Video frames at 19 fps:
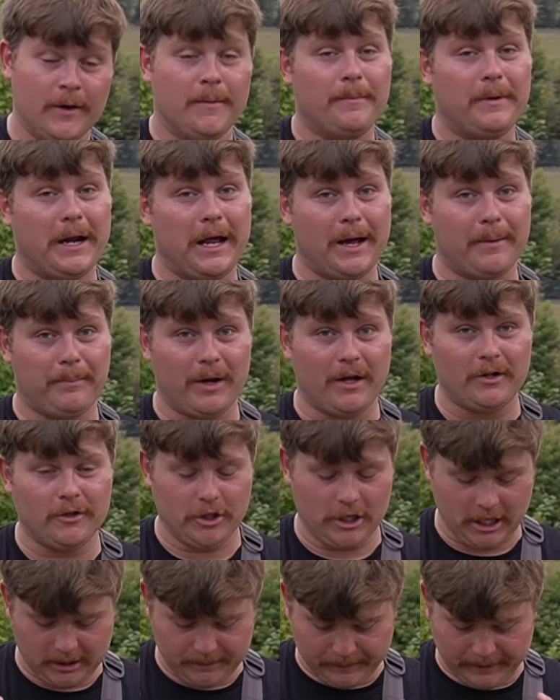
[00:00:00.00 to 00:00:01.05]
but I
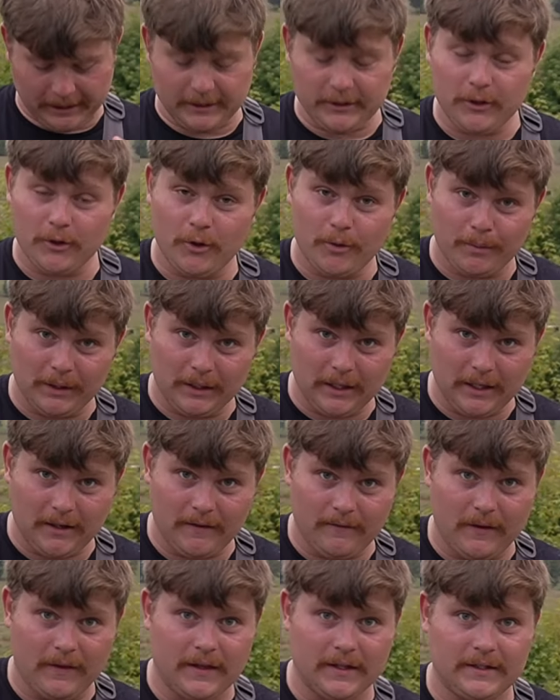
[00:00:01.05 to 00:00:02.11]
apologize, but I do
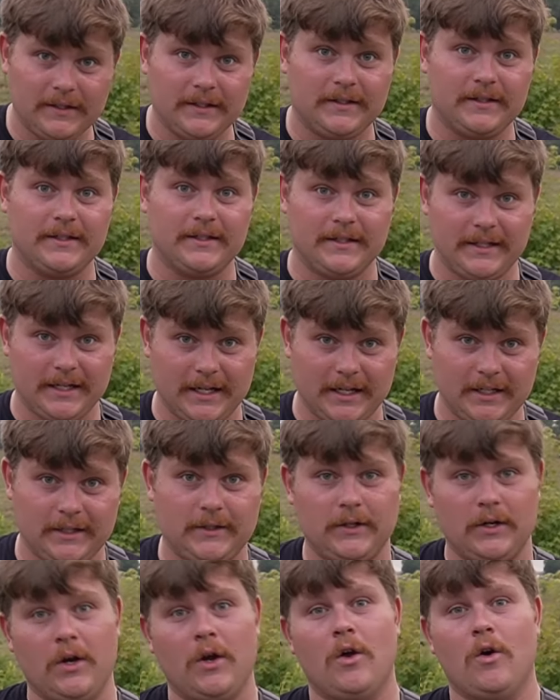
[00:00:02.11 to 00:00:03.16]
believe that this is the
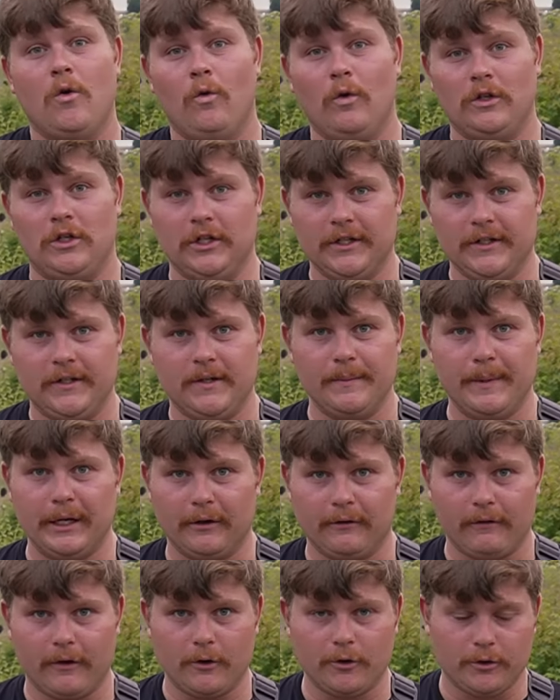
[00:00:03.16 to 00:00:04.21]
6, which is the
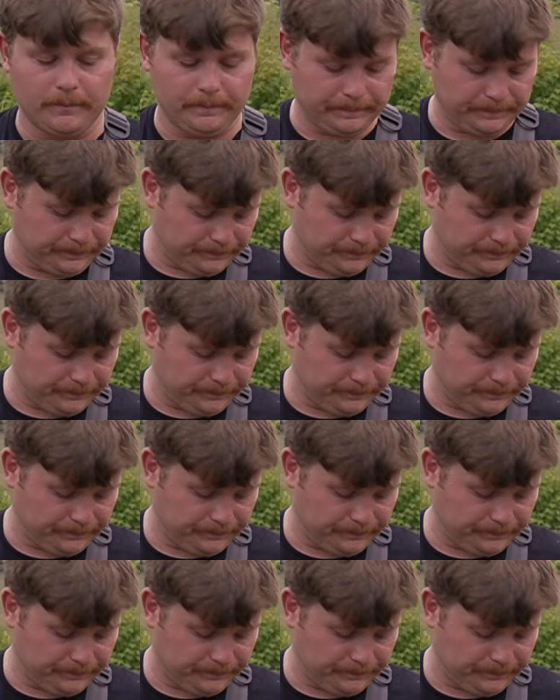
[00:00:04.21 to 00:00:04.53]
bigger version.